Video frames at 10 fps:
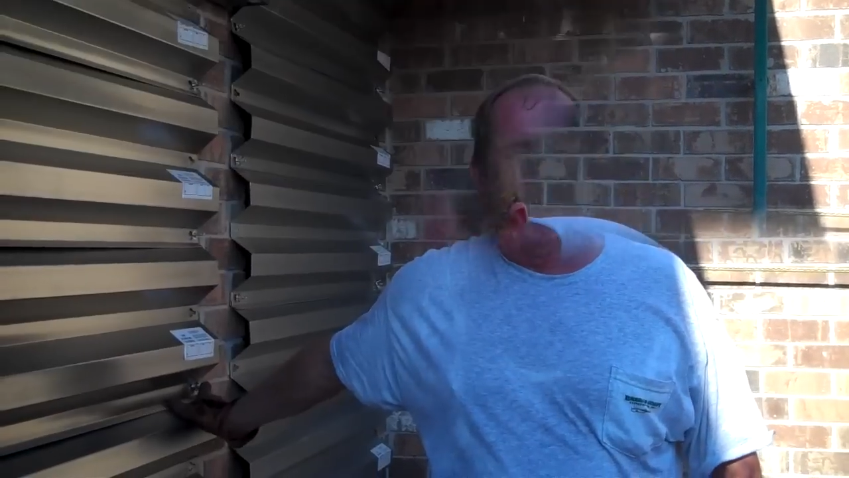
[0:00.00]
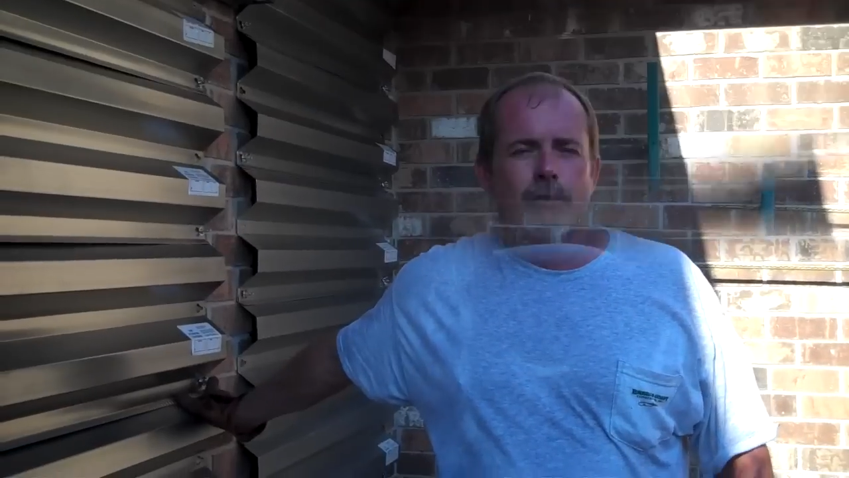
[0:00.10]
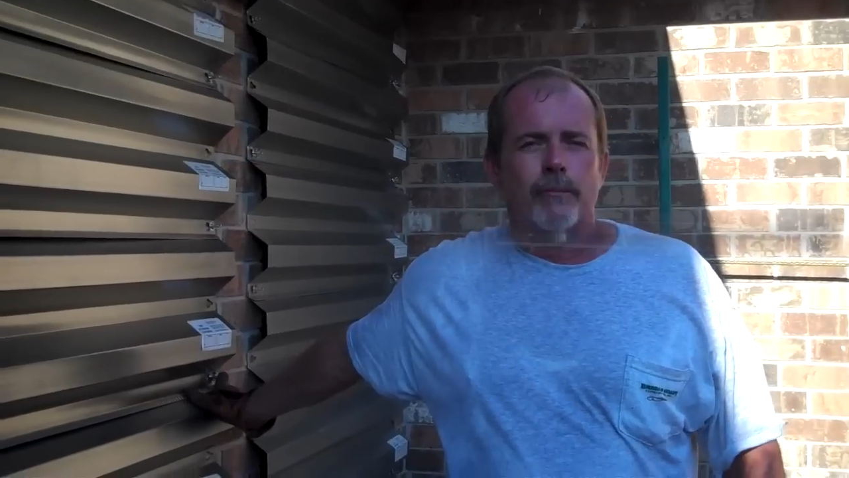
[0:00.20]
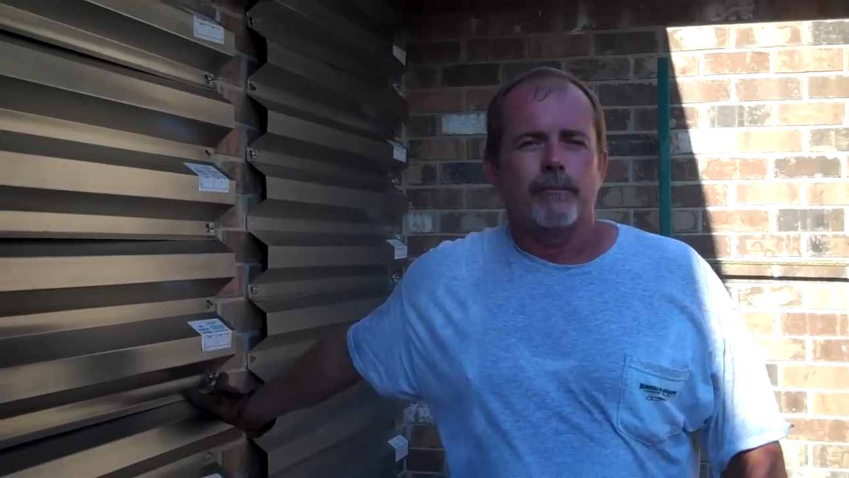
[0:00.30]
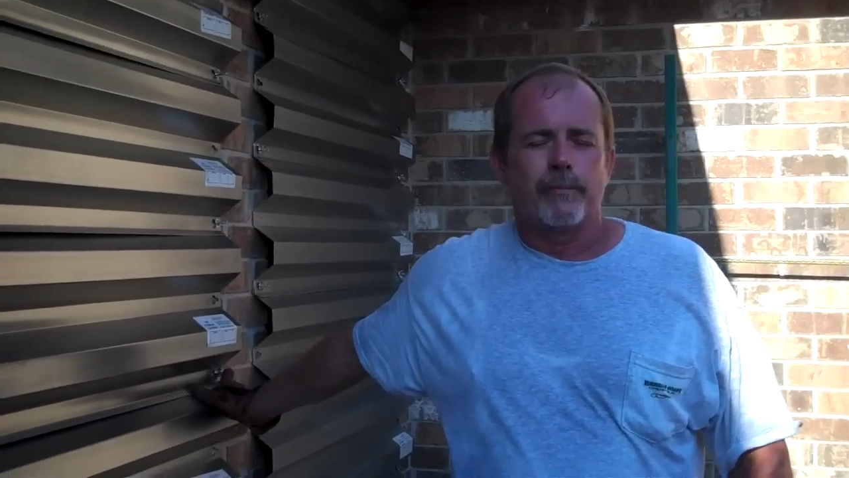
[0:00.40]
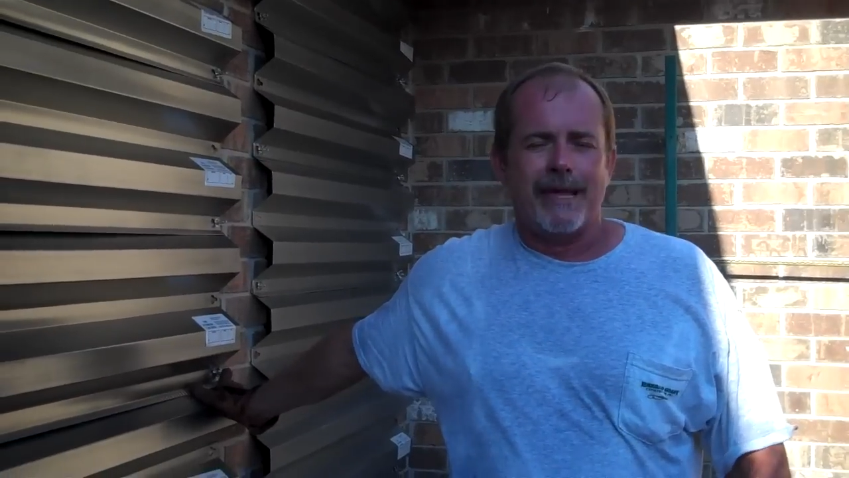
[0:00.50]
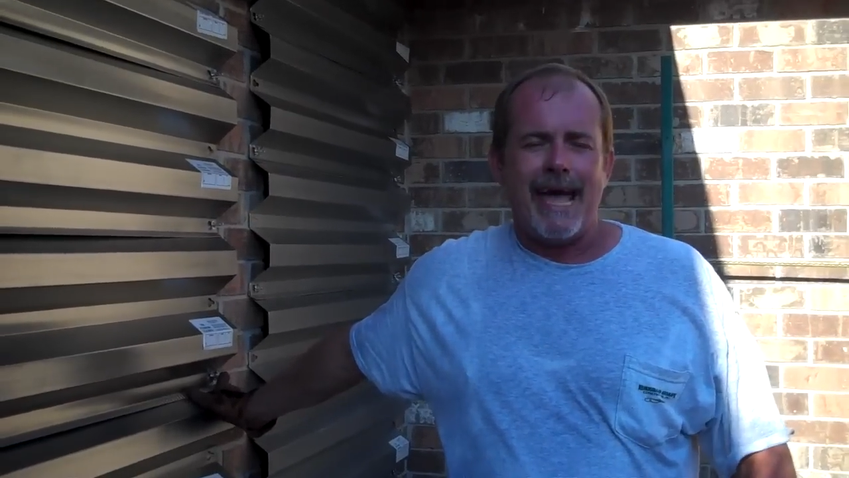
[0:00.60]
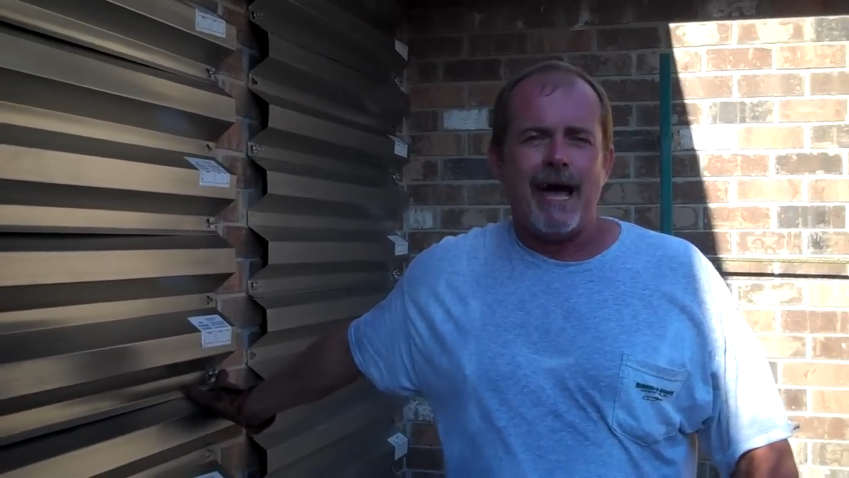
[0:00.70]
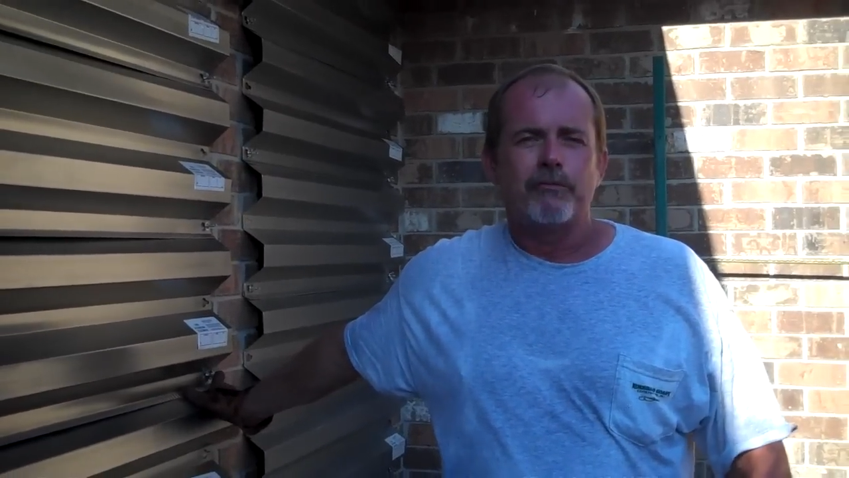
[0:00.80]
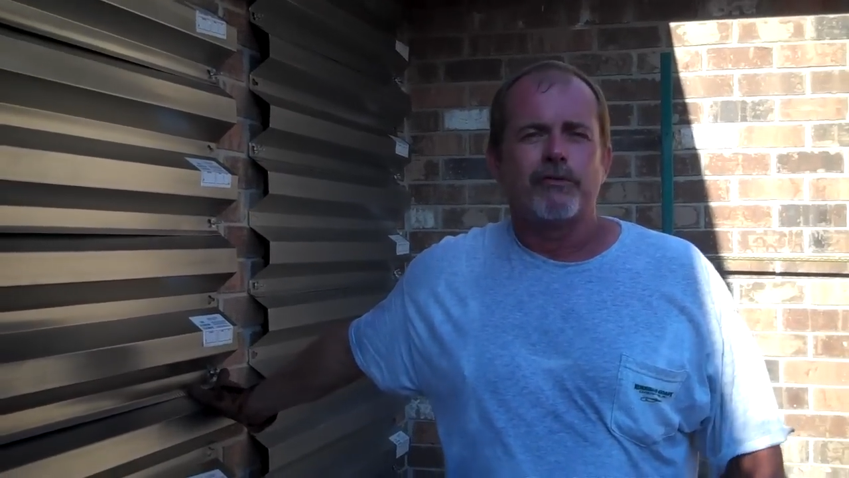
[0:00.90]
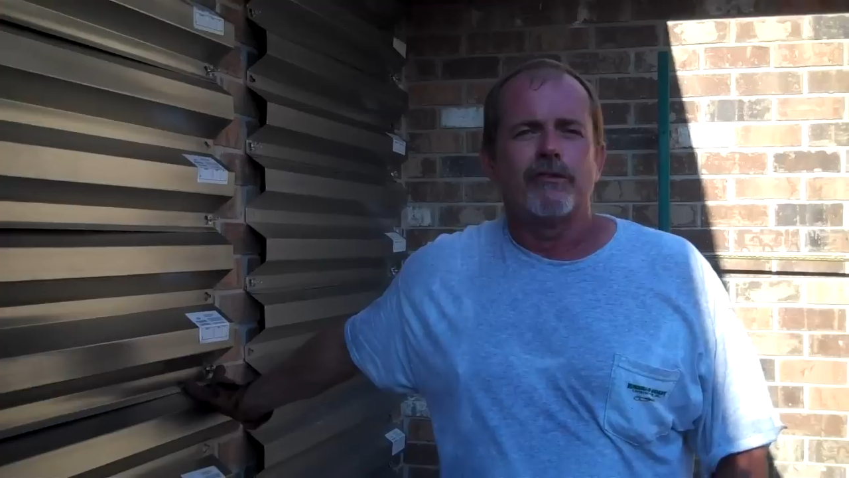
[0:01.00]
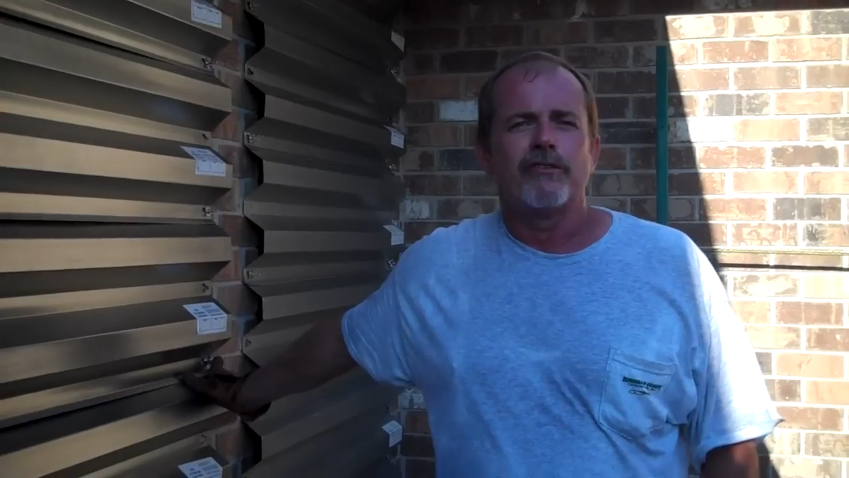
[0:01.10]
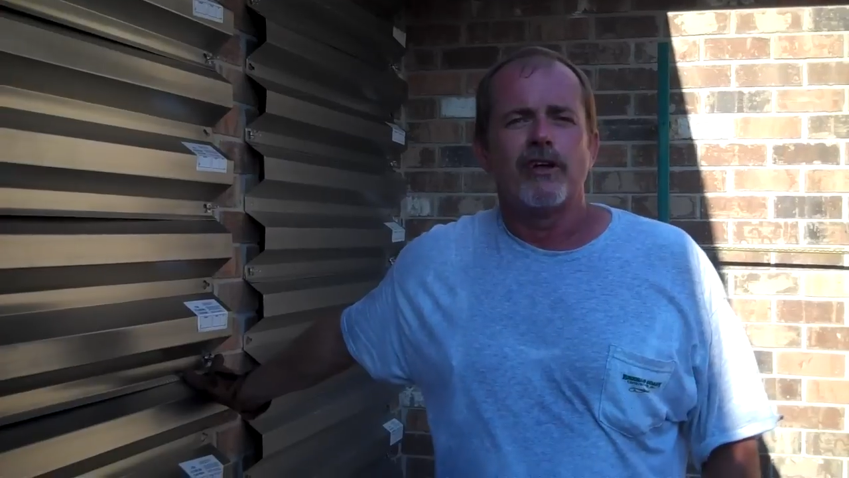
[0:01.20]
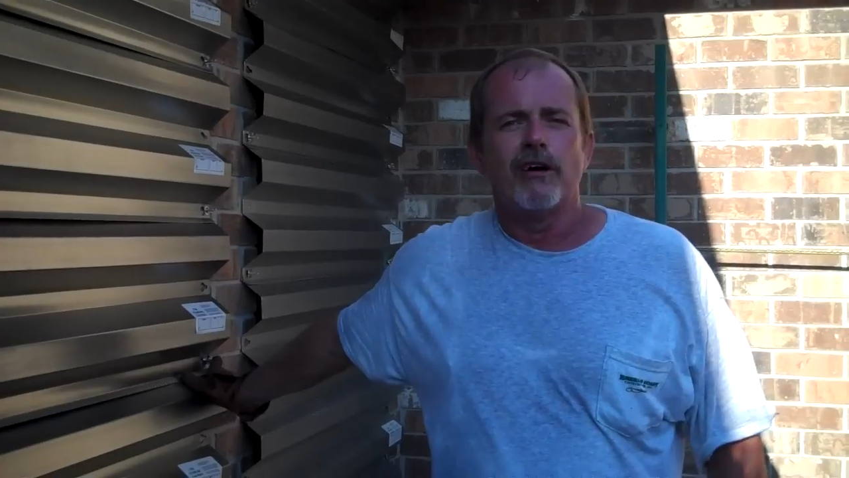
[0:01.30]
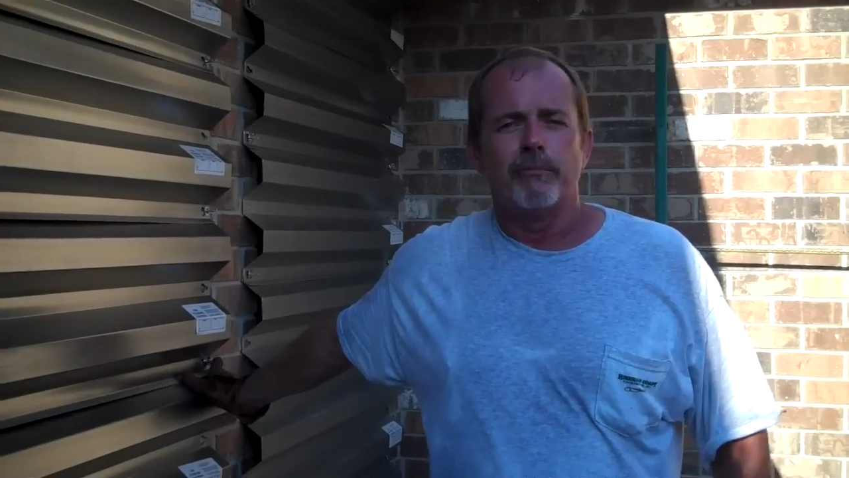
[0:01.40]
Your caps and
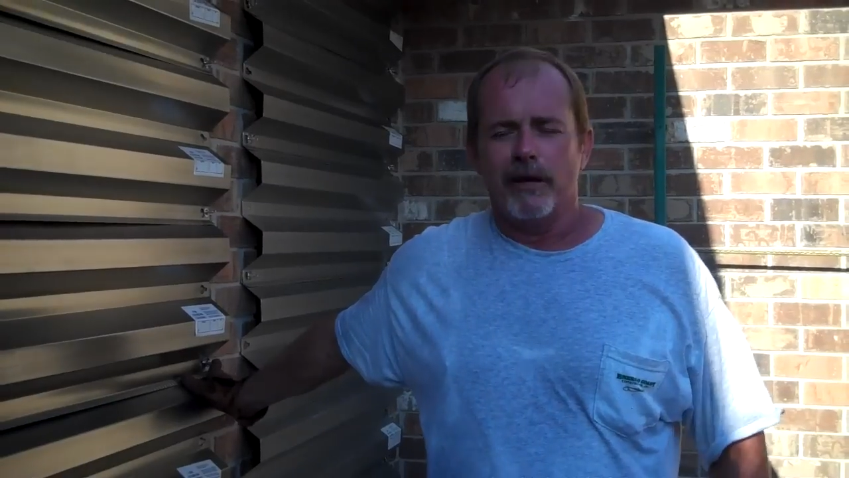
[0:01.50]
stuff,